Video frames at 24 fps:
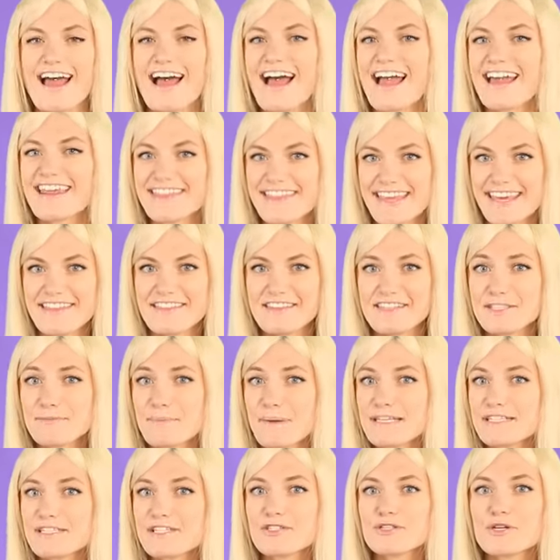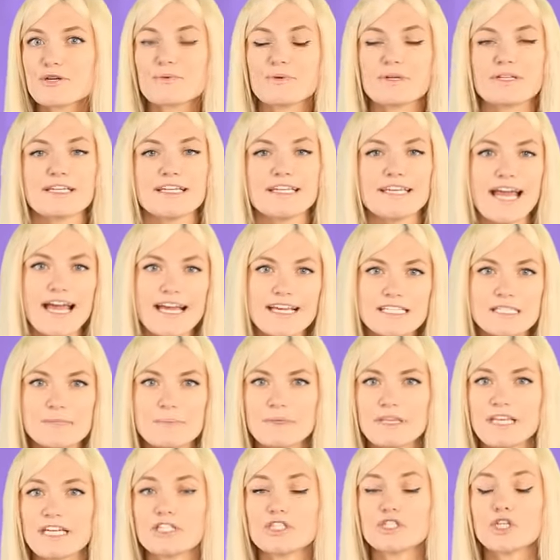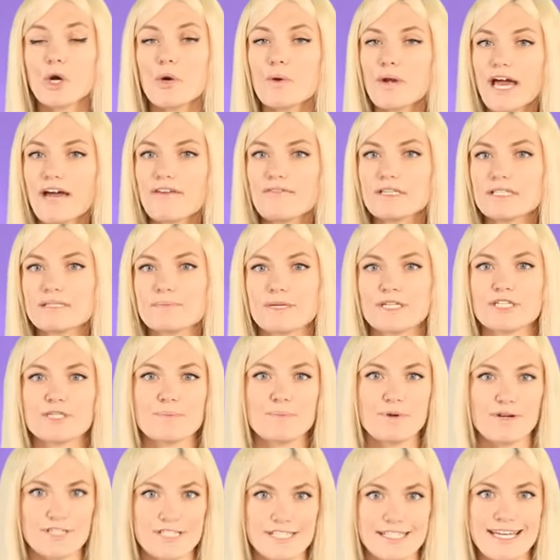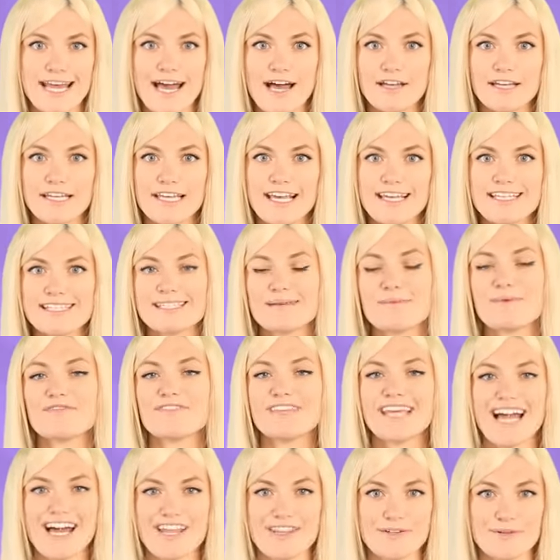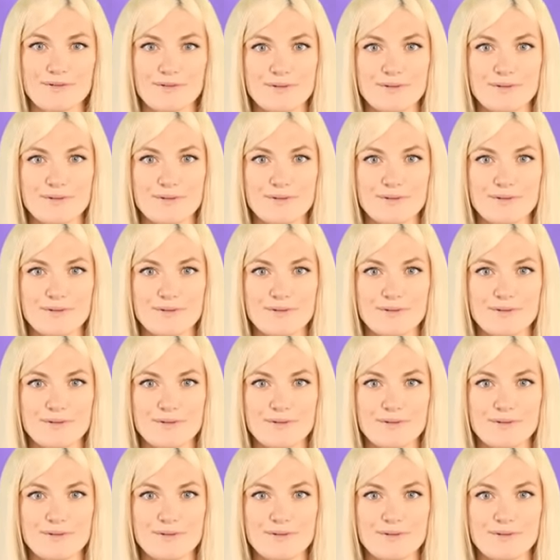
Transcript: I think the spaces are really nice, but they don't have as much personality as some of the other